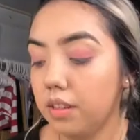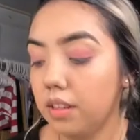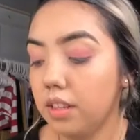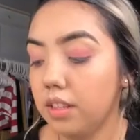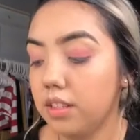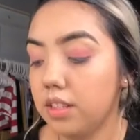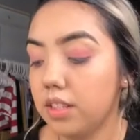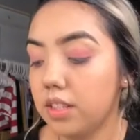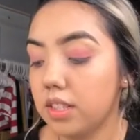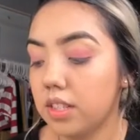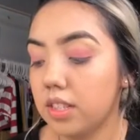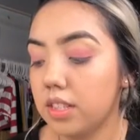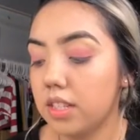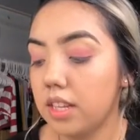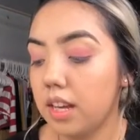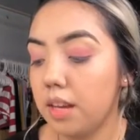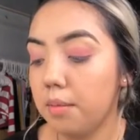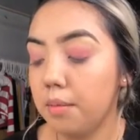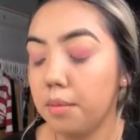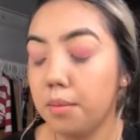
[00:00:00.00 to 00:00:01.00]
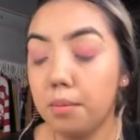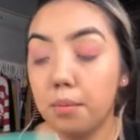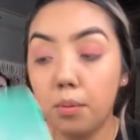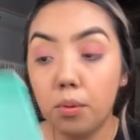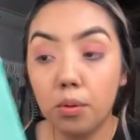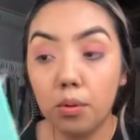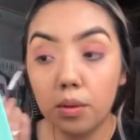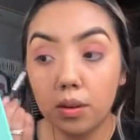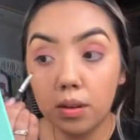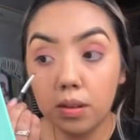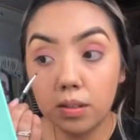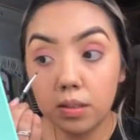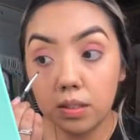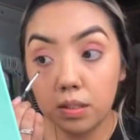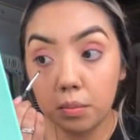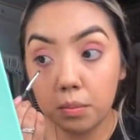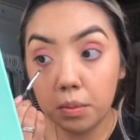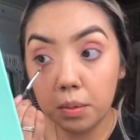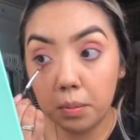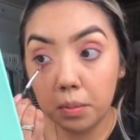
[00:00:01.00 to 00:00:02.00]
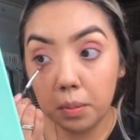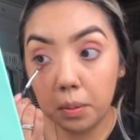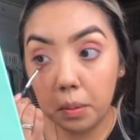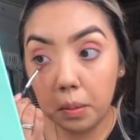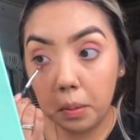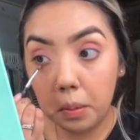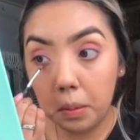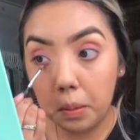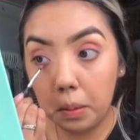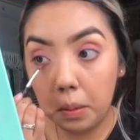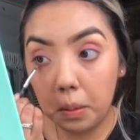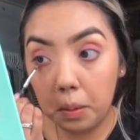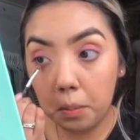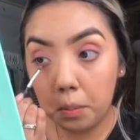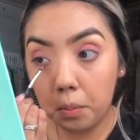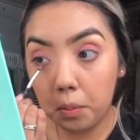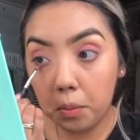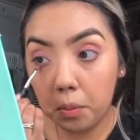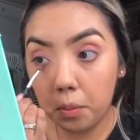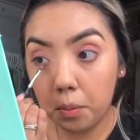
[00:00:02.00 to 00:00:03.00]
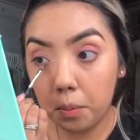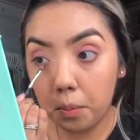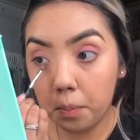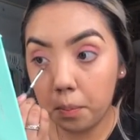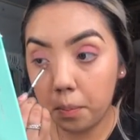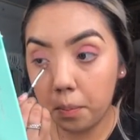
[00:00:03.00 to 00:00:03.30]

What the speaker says: need just a tad bit more, so I'm gonna put a little more.